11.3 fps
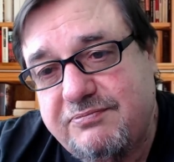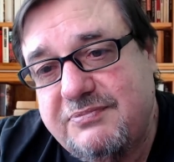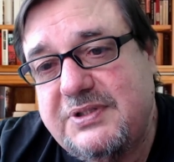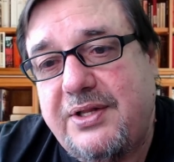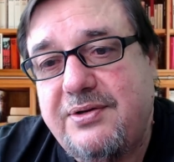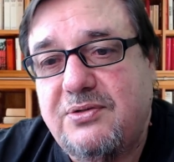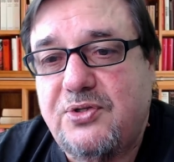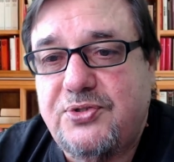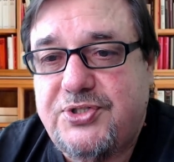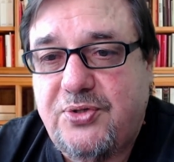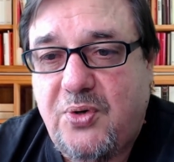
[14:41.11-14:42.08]
Another little
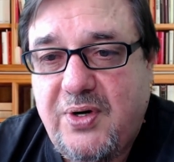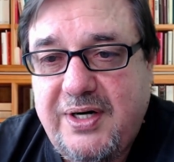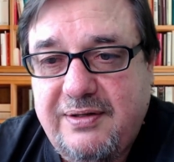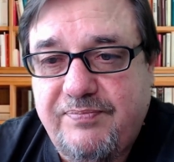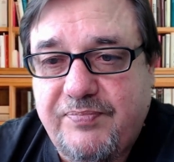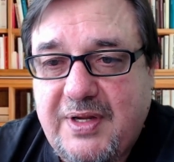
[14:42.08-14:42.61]
story,